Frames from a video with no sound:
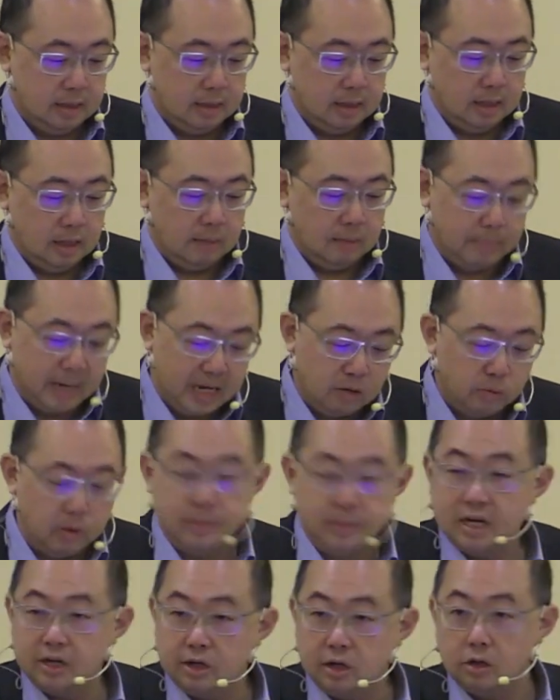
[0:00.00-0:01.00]
Men and
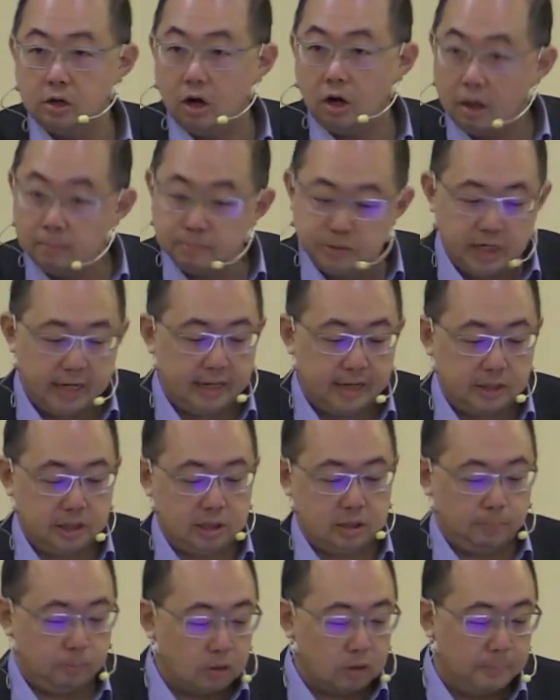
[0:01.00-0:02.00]
women are not
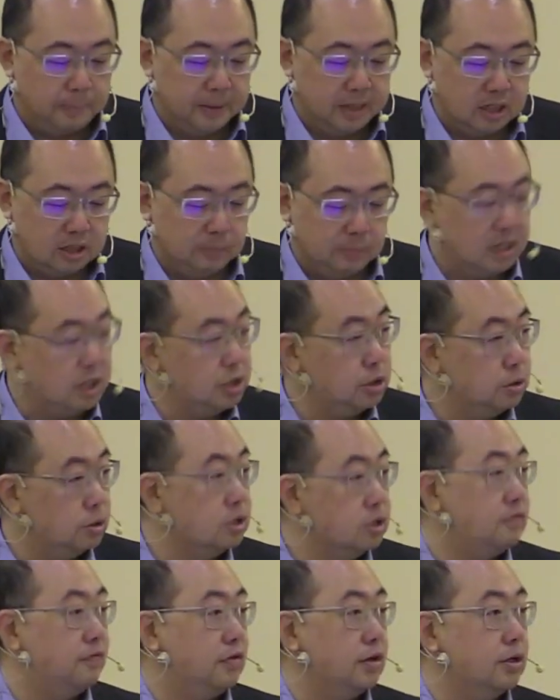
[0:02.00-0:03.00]
objects, property to be
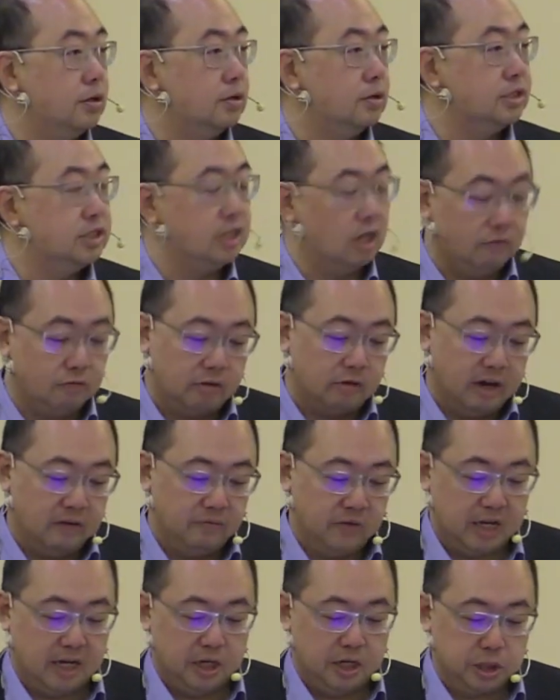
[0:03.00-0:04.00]
used for your
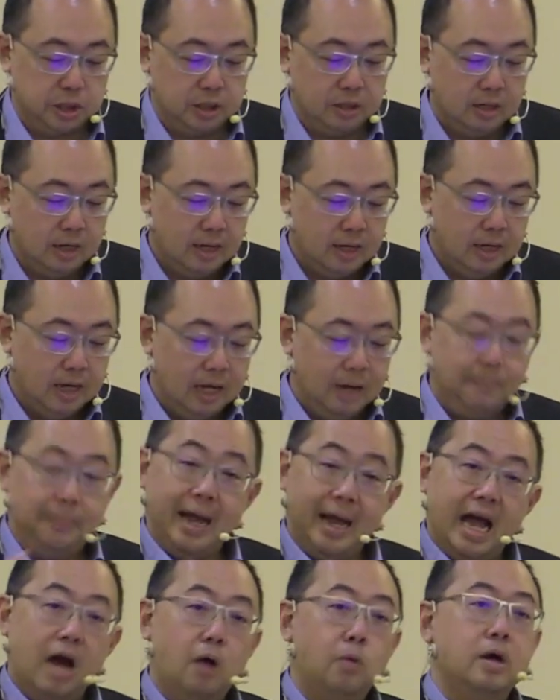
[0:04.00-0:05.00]
self-gratification.
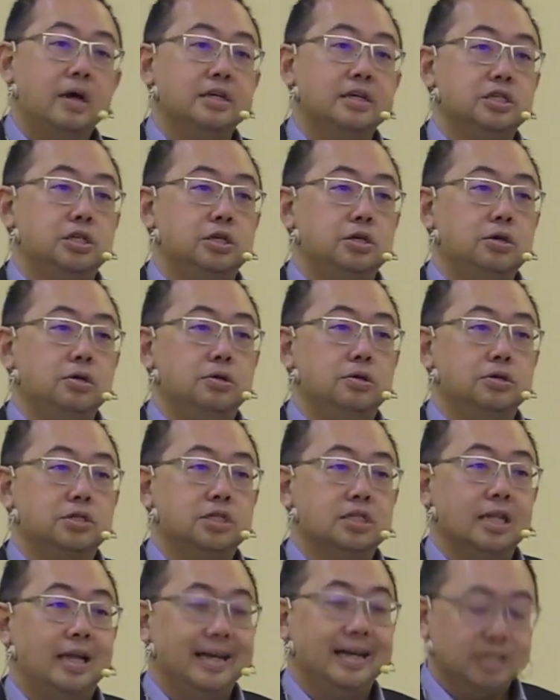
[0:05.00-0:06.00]
Power is
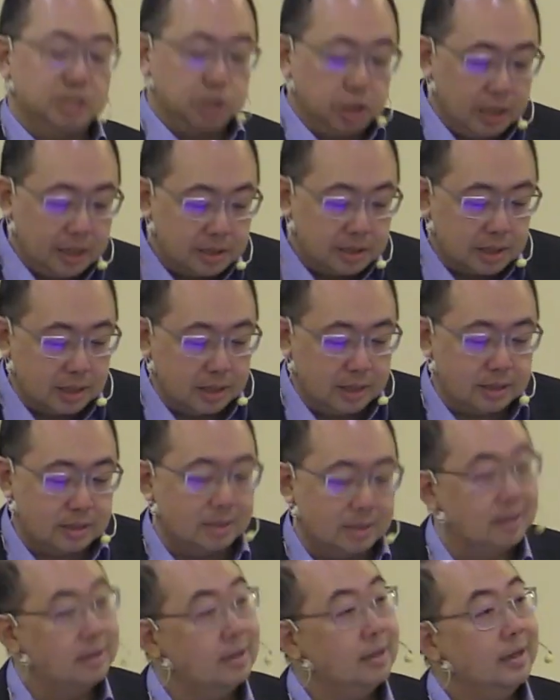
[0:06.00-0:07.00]
used, like Jesus,
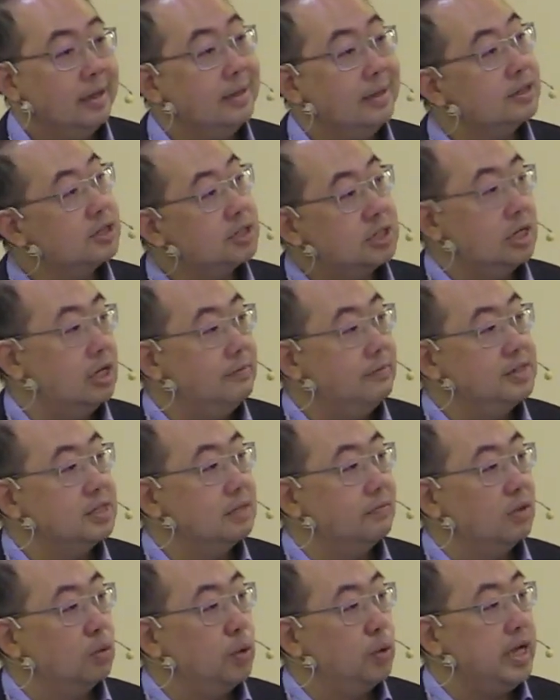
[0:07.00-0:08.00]
in the service
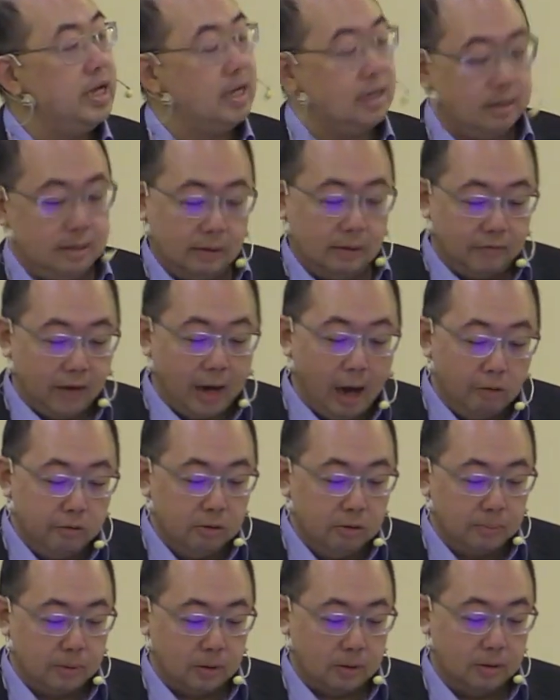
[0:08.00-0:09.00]
of the weak, the
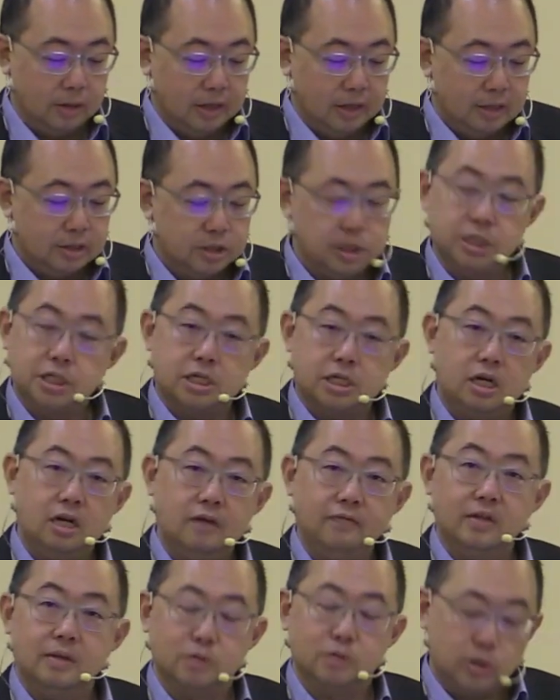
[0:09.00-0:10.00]
vulnerable, to
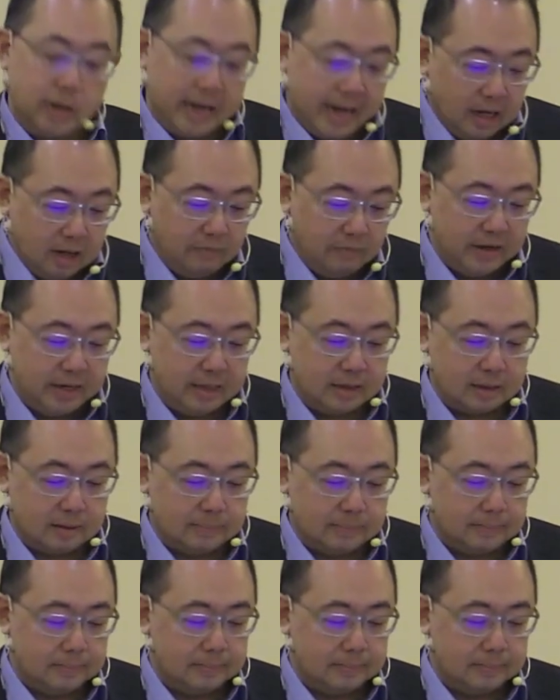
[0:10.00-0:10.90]
serve them, to elevate them.